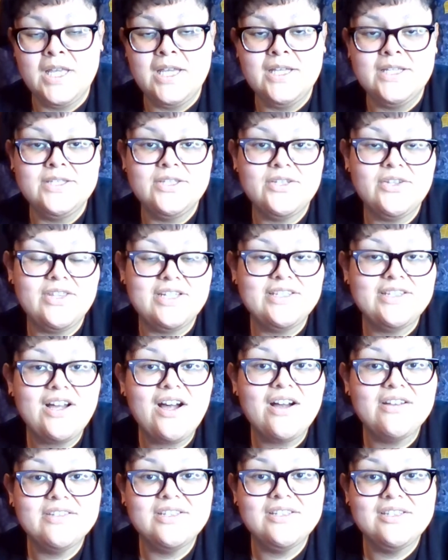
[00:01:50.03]
So this
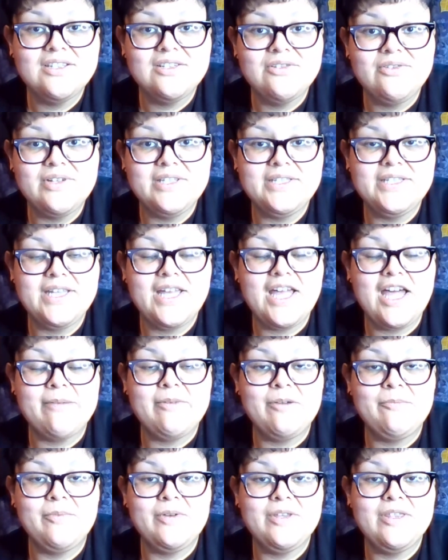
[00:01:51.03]
causes Lewis to
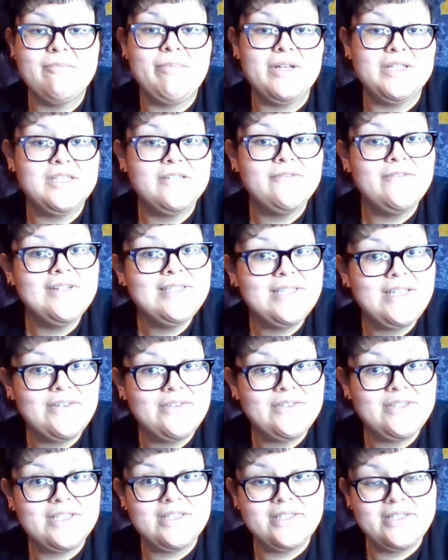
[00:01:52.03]
come up with a bunch of
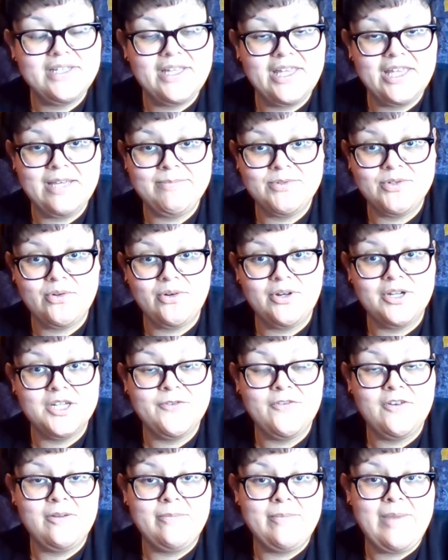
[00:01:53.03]
excuses to keep
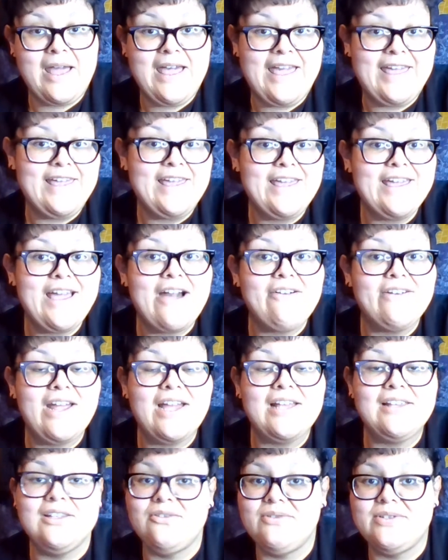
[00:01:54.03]
George from hanging out
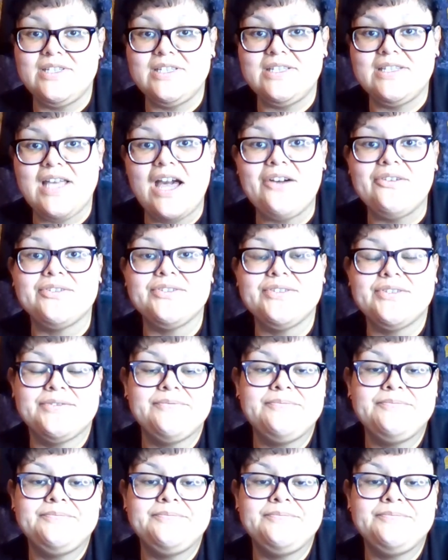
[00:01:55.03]
at Lewis's house.